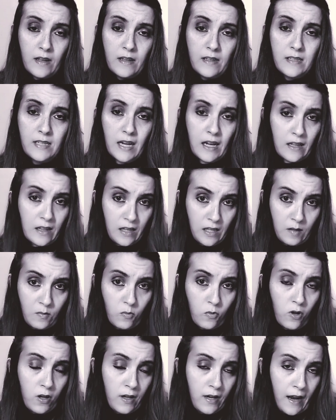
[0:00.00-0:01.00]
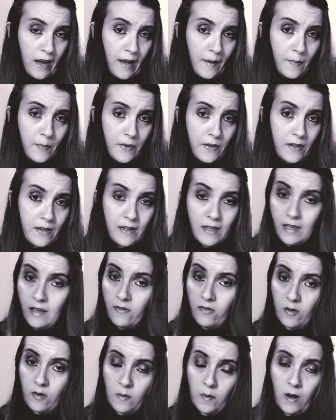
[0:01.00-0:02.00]
Tell him what happened, give
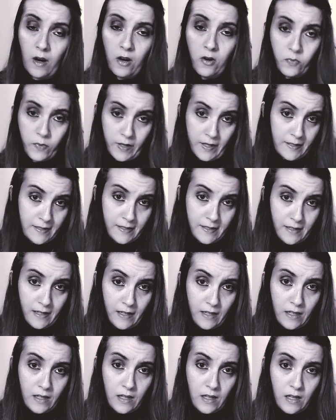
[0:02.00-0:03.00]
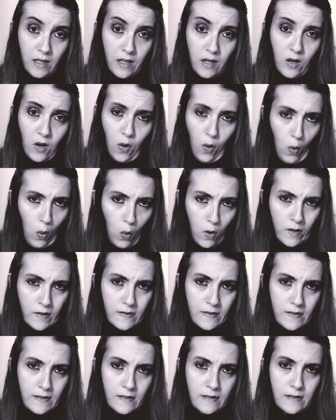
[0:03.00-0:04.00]
him our reasoning.
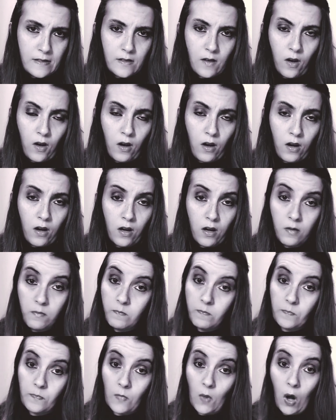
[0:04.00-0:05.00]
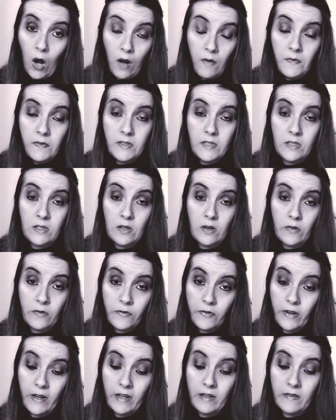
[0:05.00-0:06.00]
Horses are often
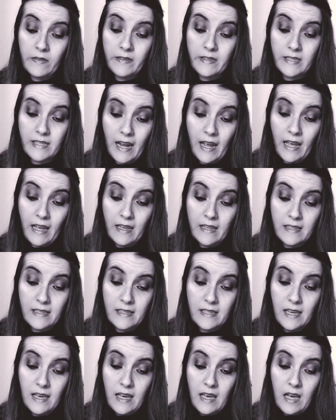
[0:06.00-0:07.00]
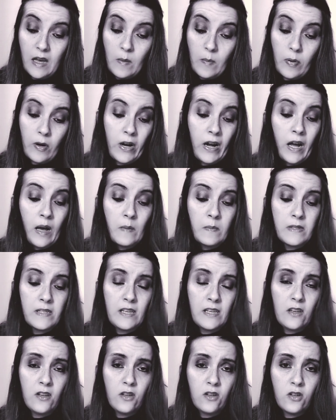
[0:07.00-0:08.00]
afraid of snakes. Perhaps
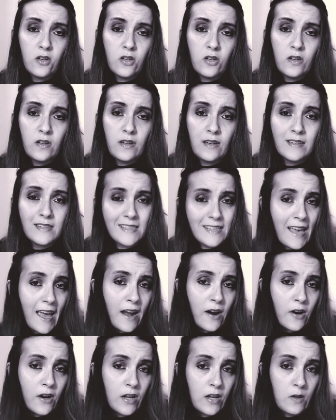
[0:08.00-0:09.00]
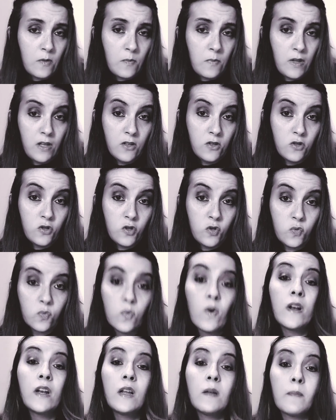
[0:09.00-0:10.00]
he could scare him into
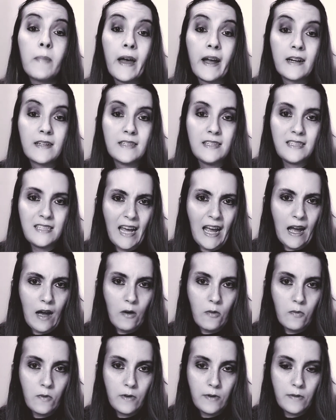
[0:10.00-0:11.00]
running back to town.